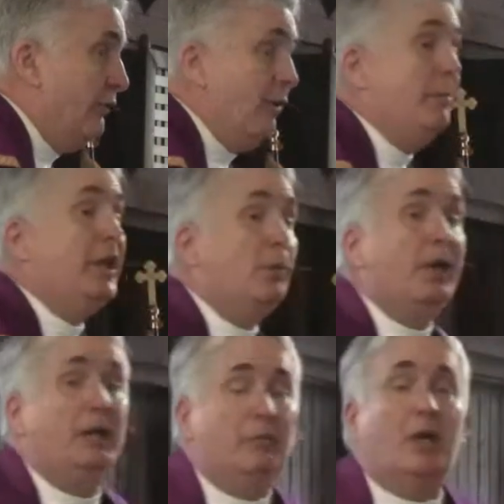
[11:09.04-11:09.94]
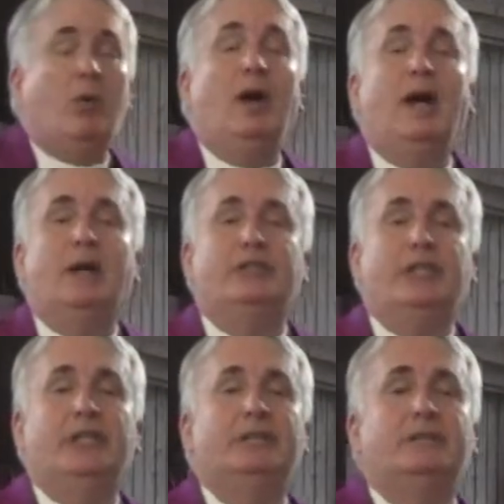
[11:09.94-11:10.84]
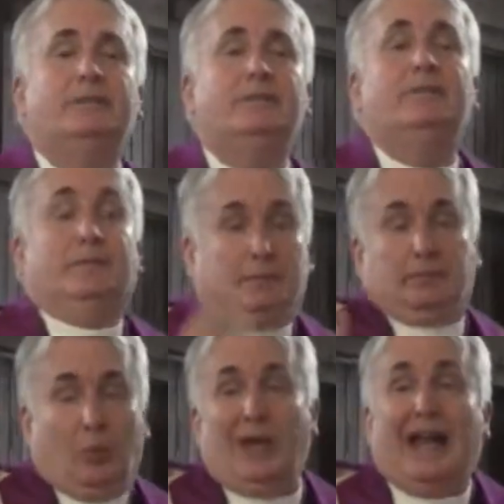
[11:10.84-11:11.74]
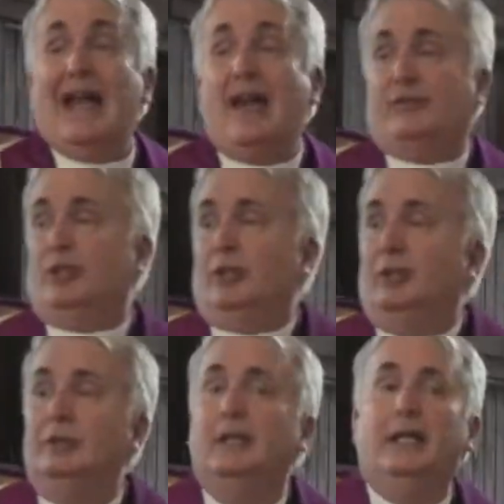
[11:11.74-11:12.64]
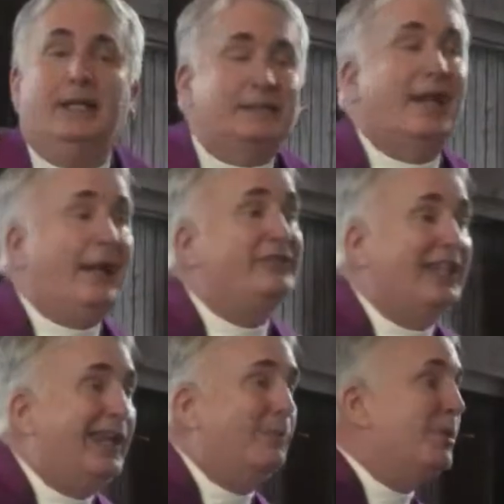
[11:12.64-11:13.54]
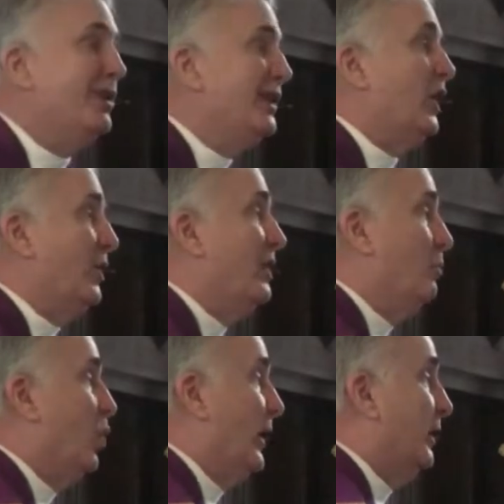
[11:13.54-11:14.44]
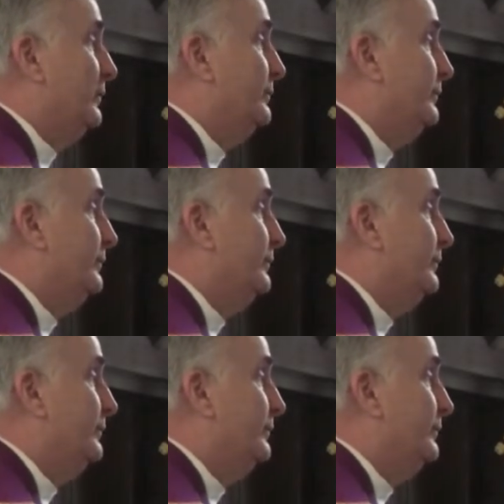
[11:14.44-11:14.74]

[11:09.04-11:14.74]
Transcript: For me, what it requires is what I have to do is that I have to get up earlier in the morning.